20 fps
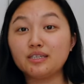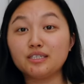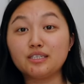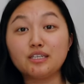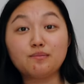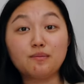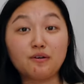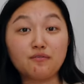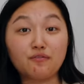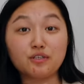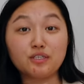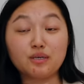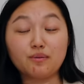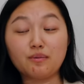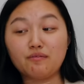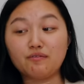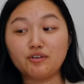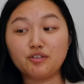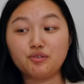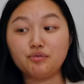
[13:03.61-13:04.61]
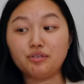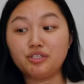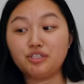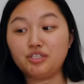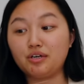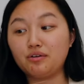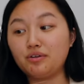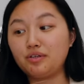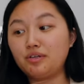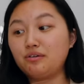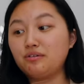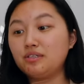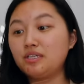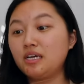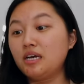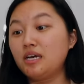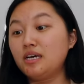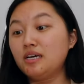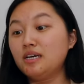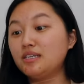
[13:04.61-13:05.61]
This is my first time ever doing gel nails,
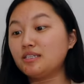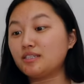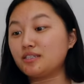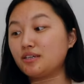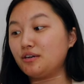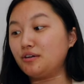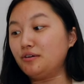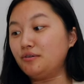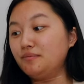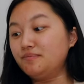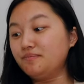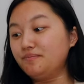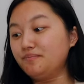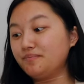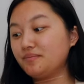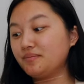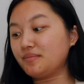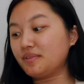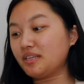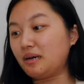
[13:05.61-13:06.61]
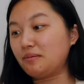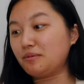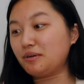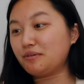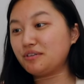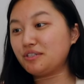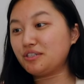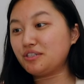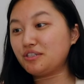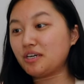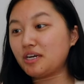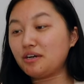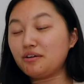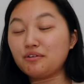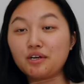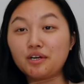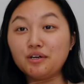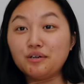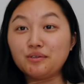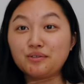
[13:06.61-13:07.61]
so I'm not really sure how
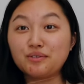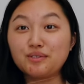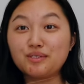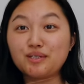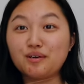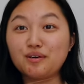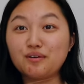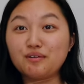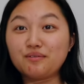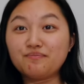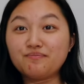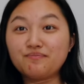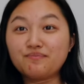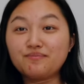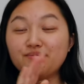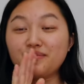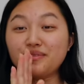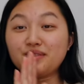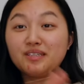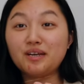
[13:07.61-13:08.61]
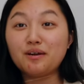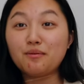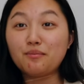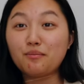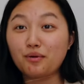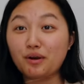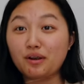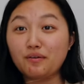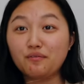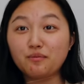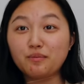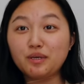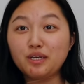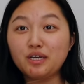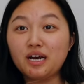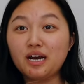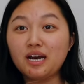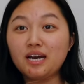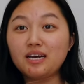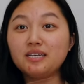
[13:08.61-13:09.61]
it goes, so pray for me,
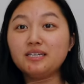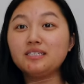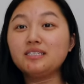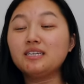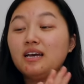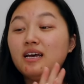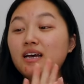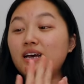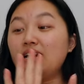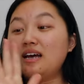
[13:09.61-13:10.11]
you guys.